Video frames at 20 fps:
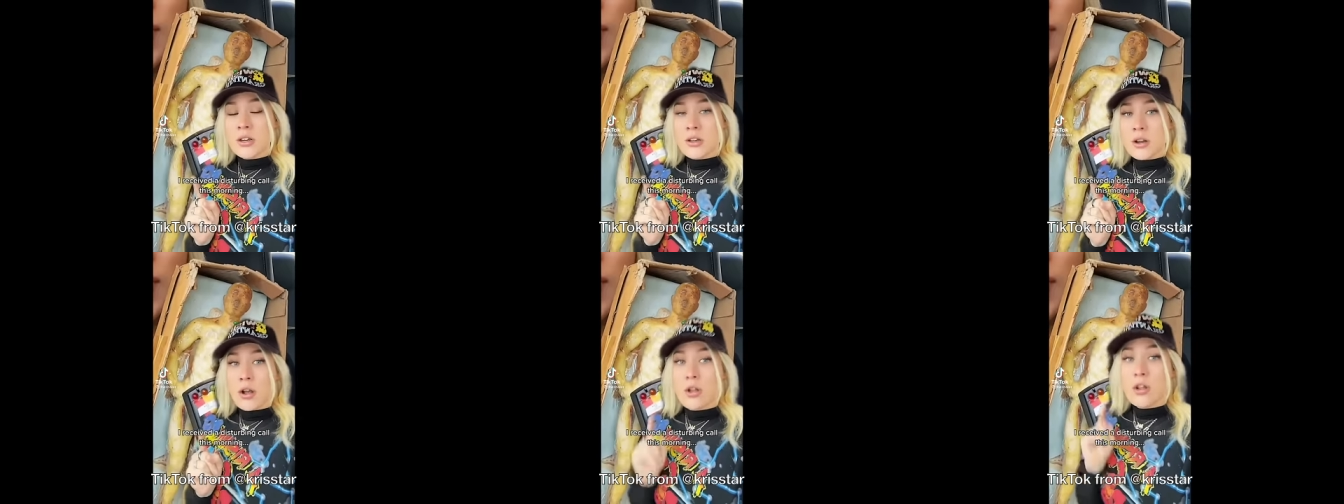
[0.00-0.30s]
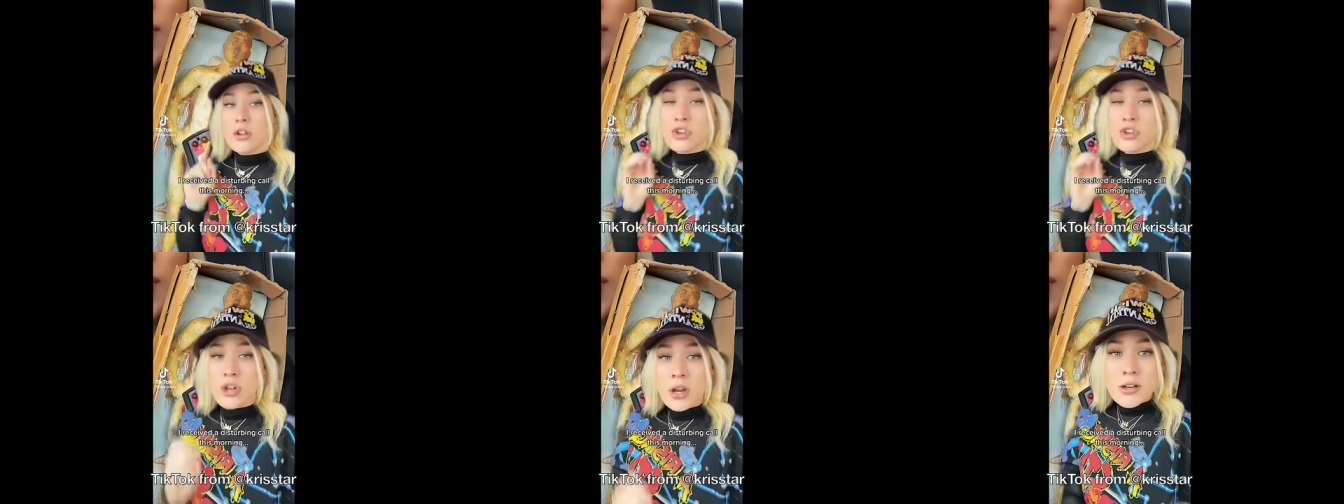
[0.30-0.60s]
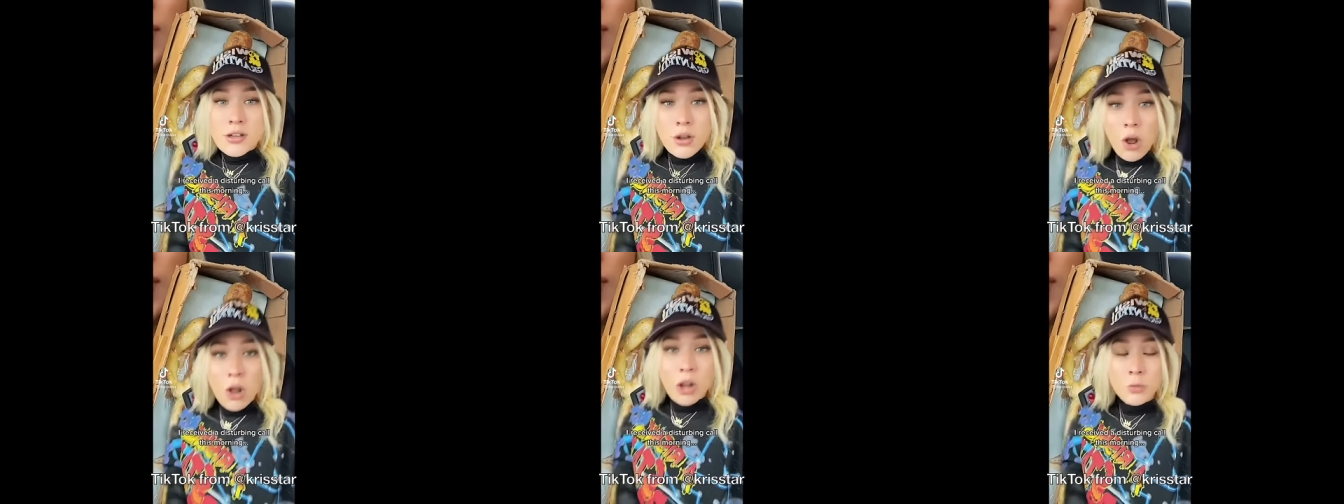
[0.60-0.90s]
doll
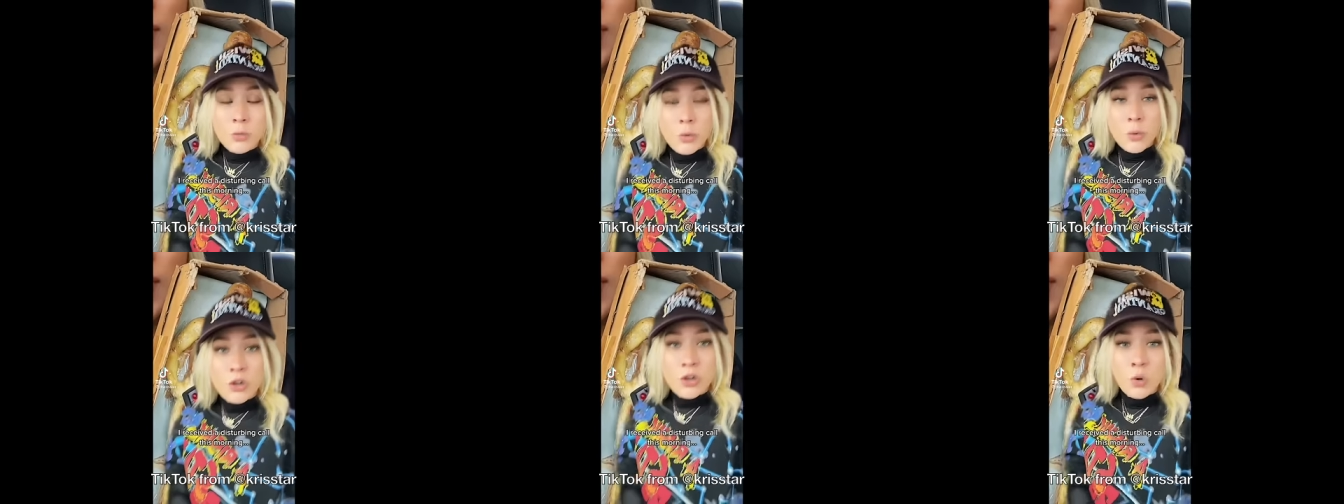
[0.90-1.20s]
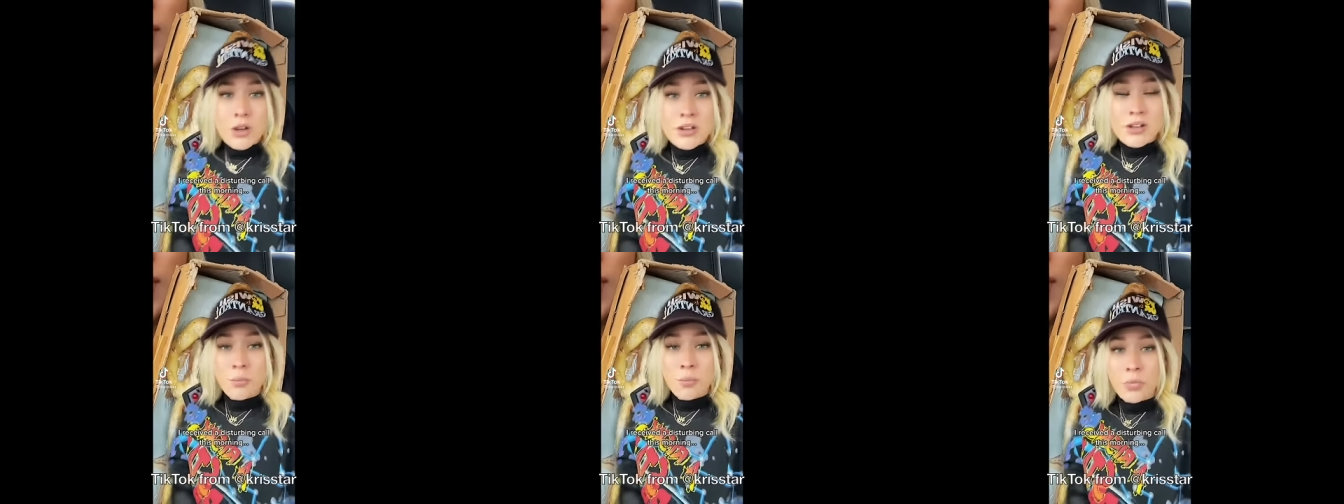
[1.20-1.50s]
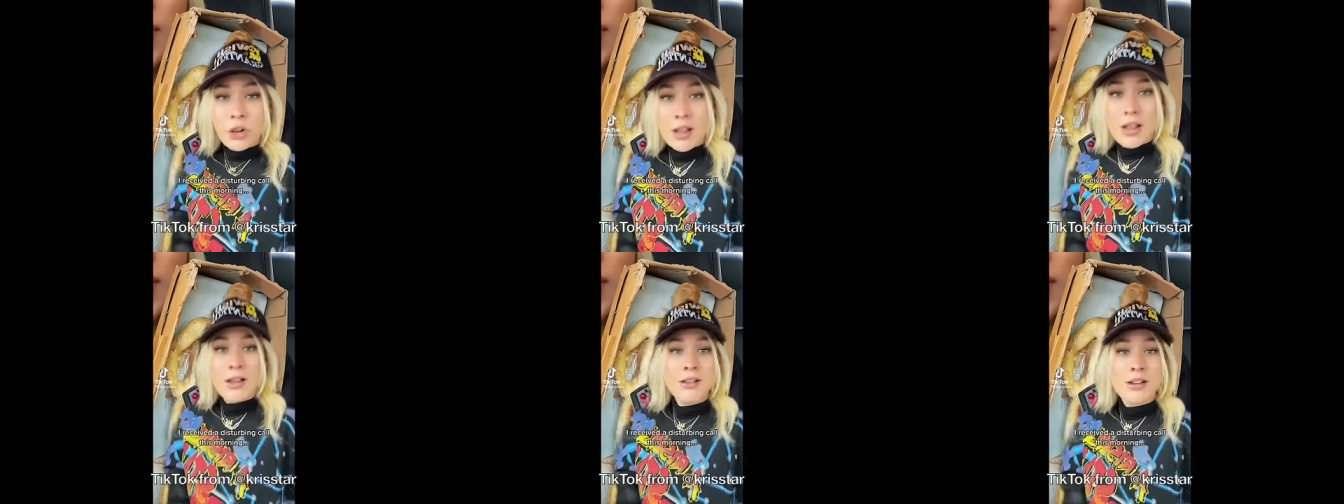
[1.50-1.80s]
just called me with noise
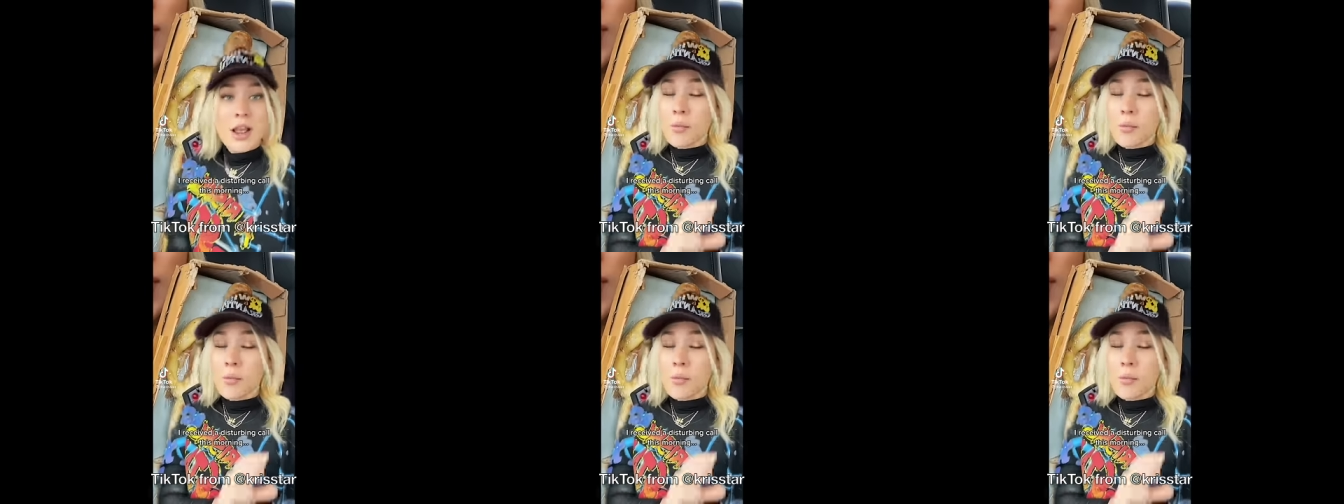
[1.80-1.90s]
complaints.